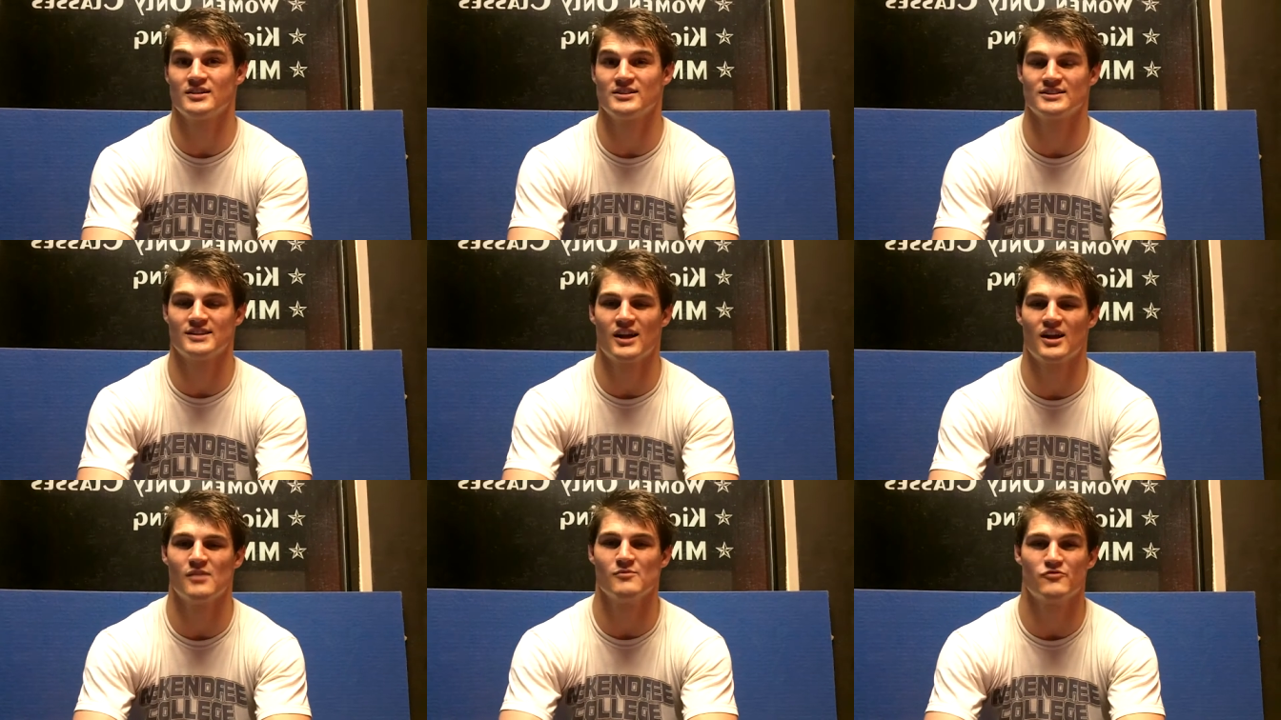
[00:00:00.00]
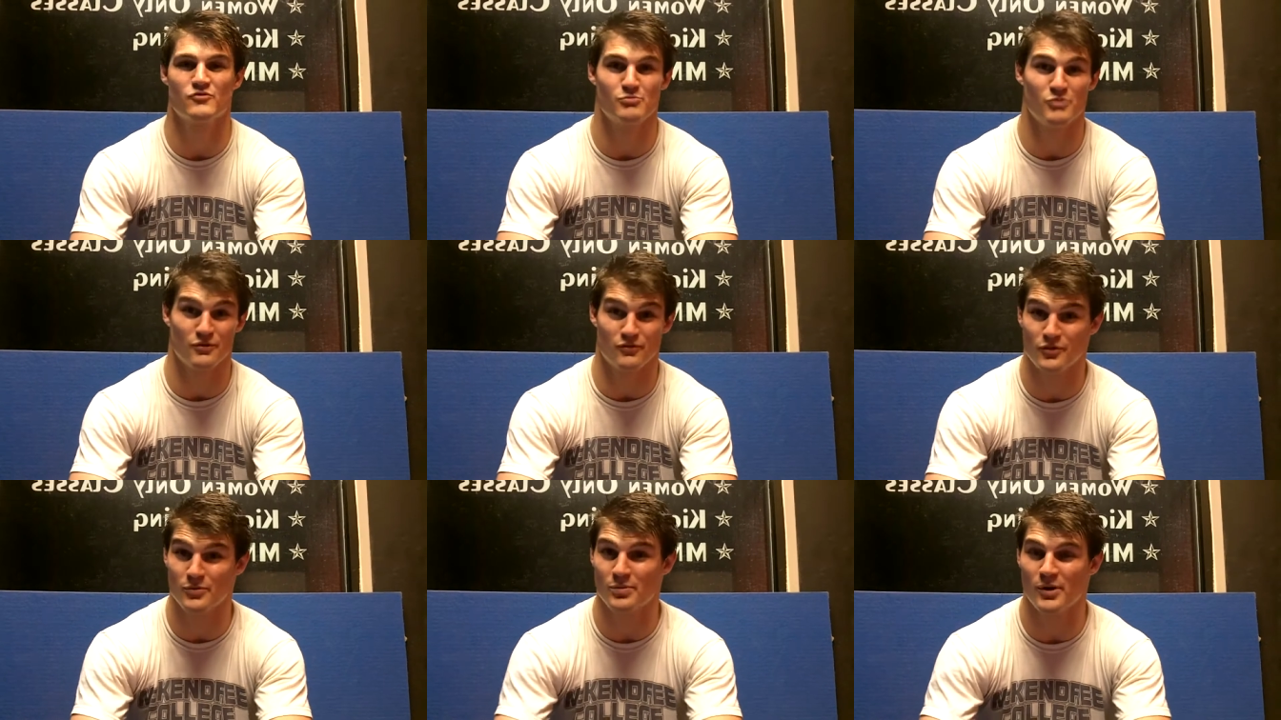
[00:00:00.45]
because I come from
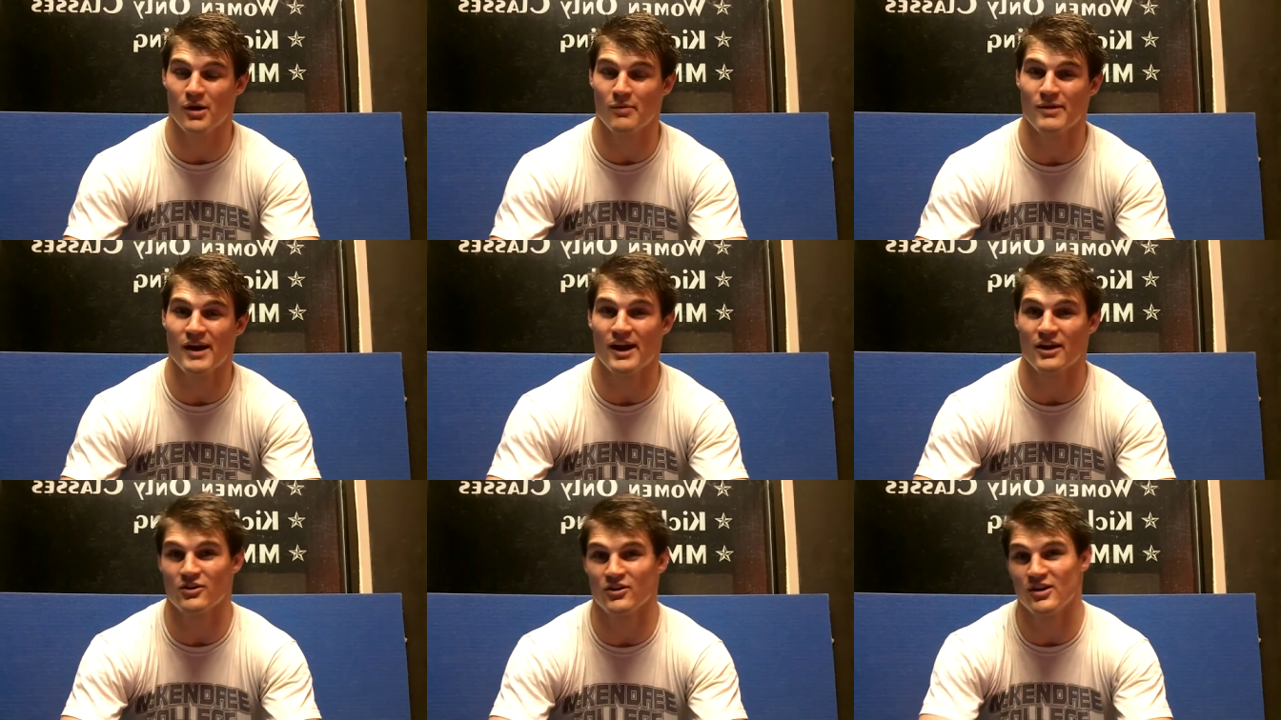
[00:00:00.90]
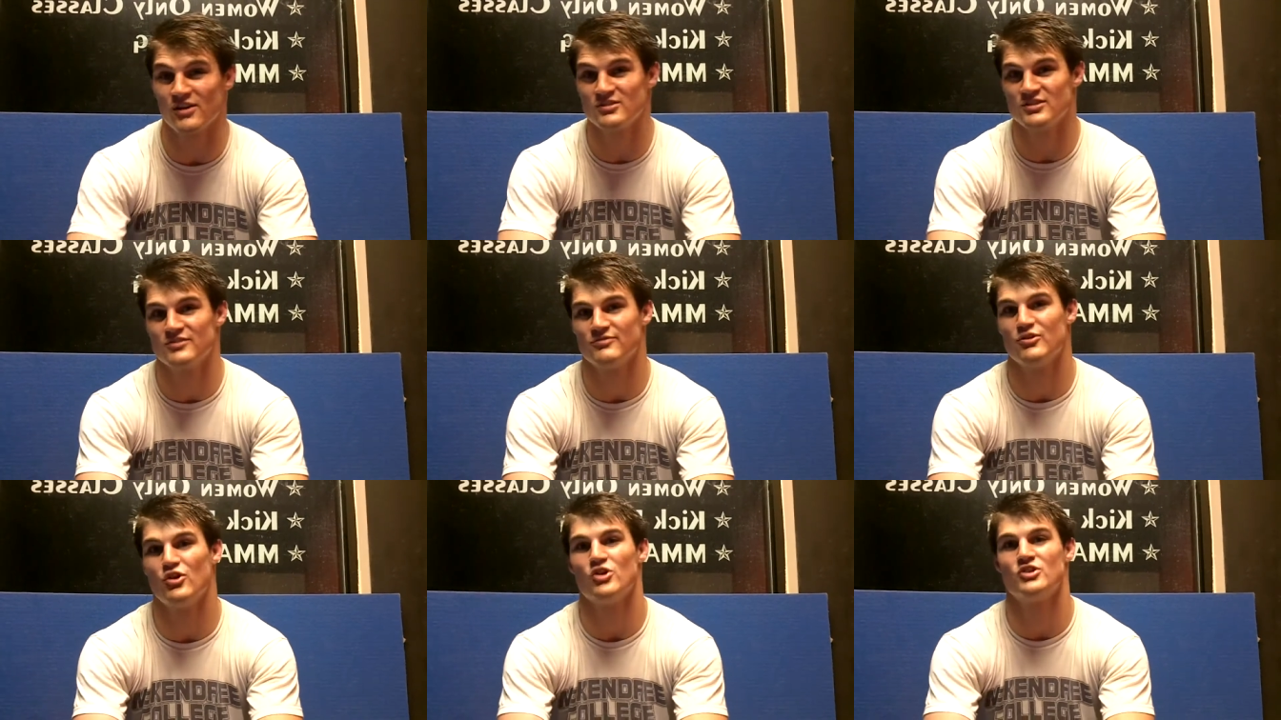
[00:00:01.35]
a football
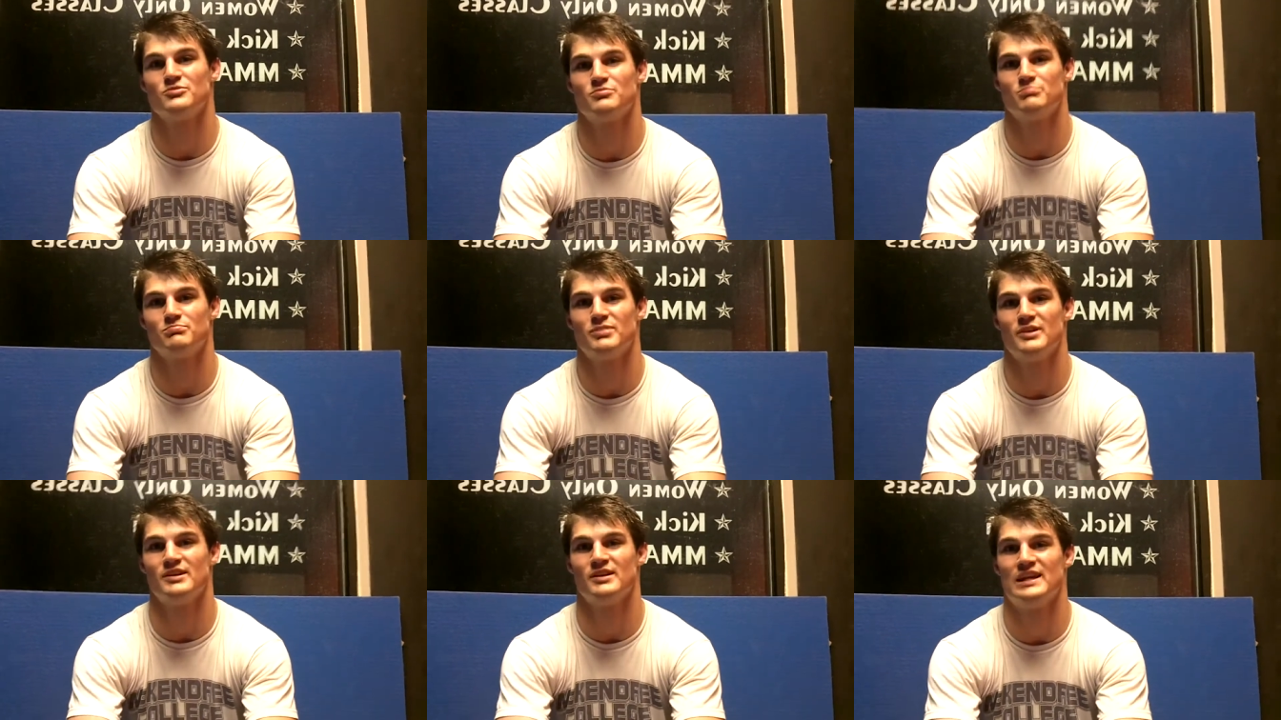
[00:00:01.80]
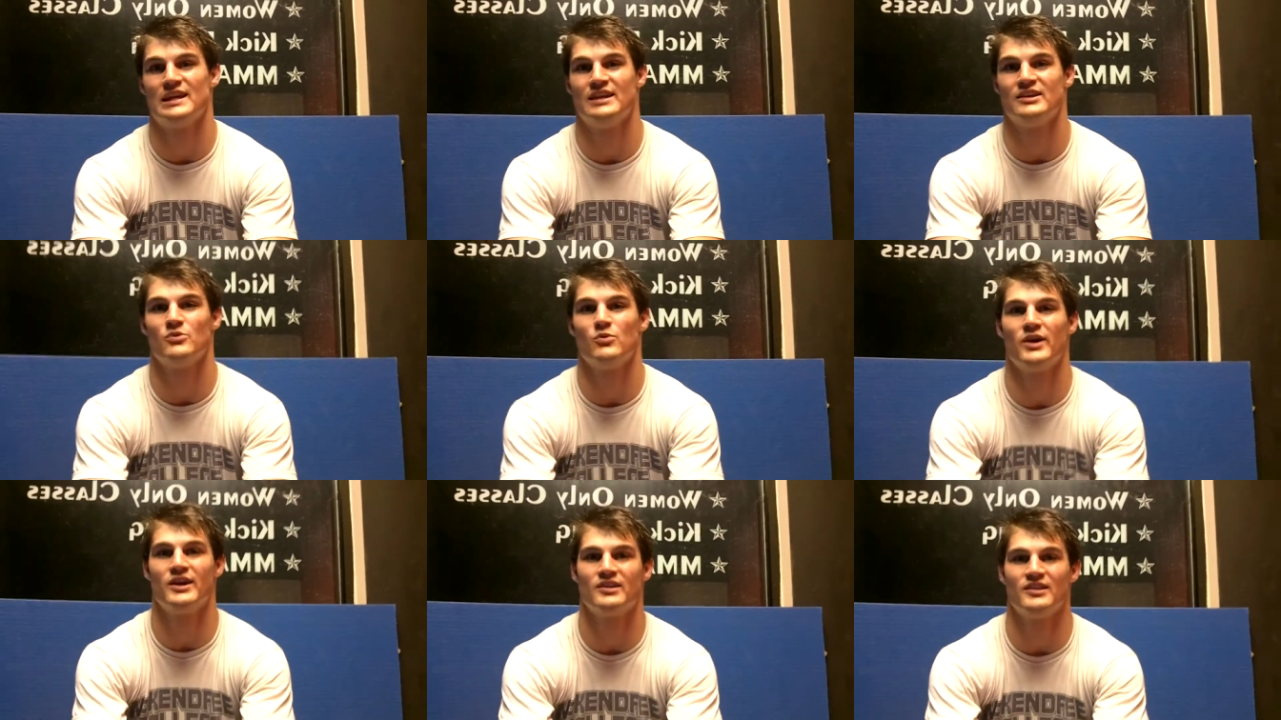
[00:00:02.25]
background, so I've always been
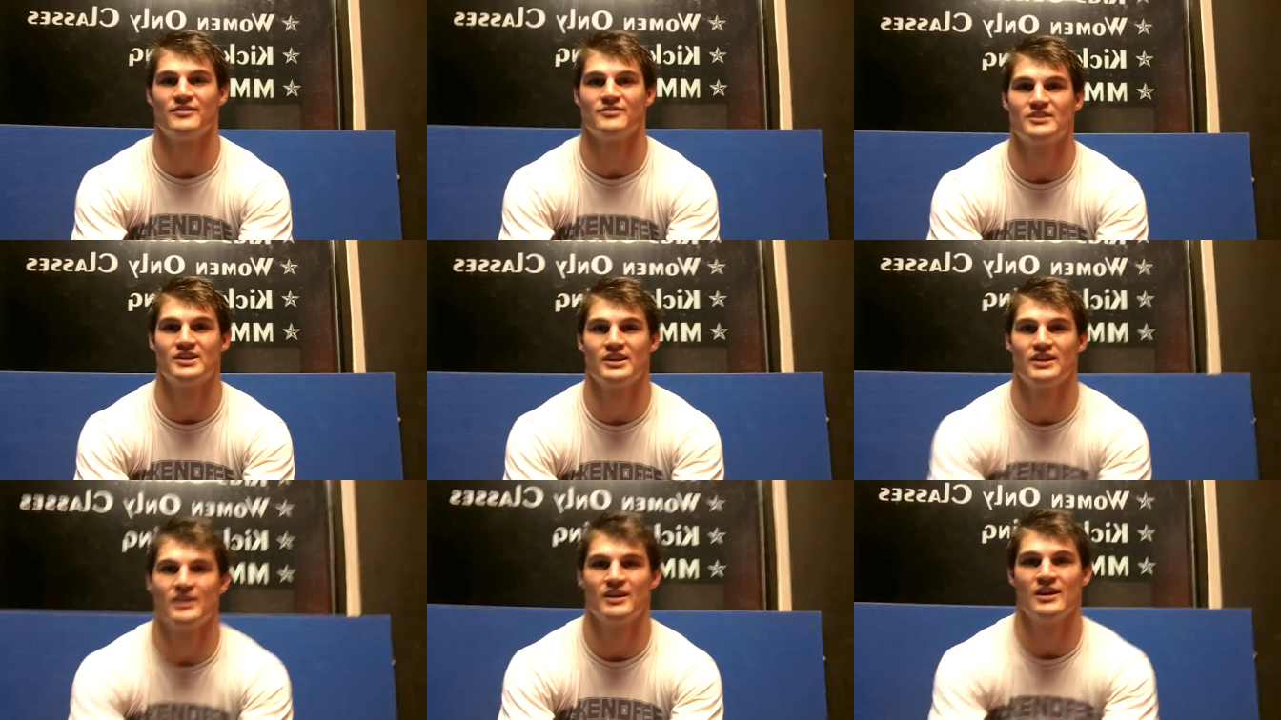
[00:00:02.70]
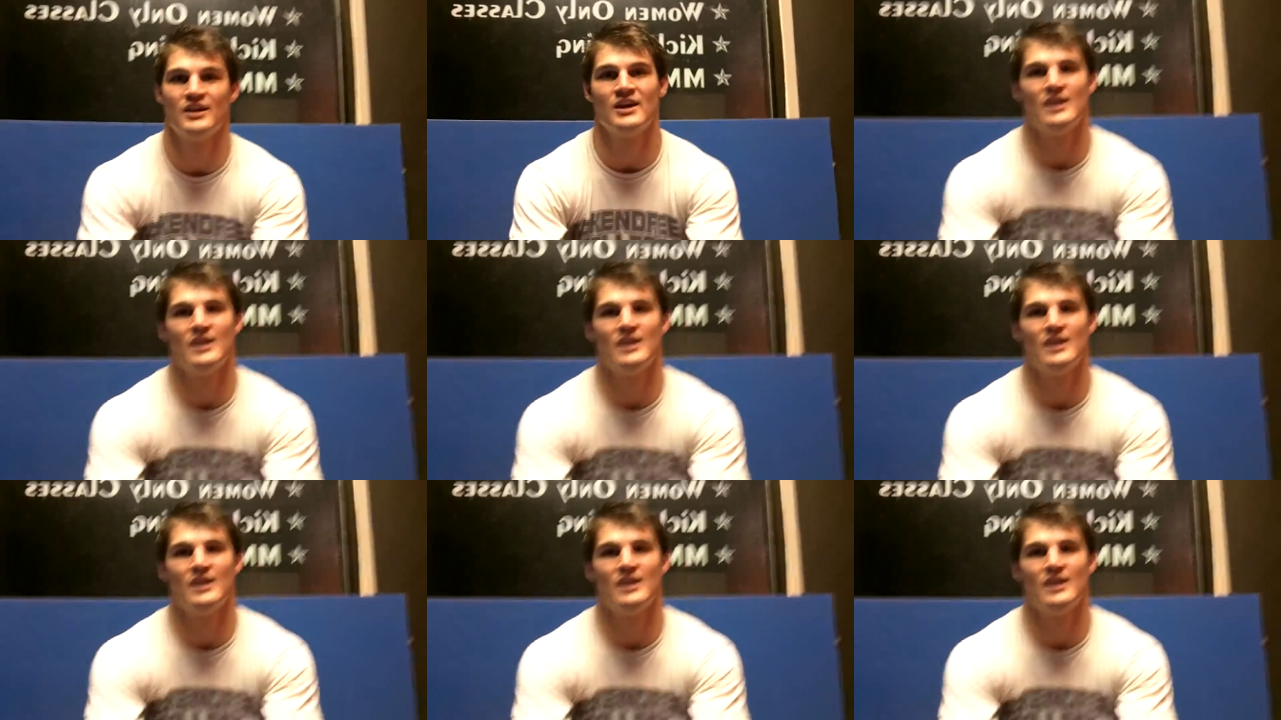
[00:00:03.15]
into weightlifting.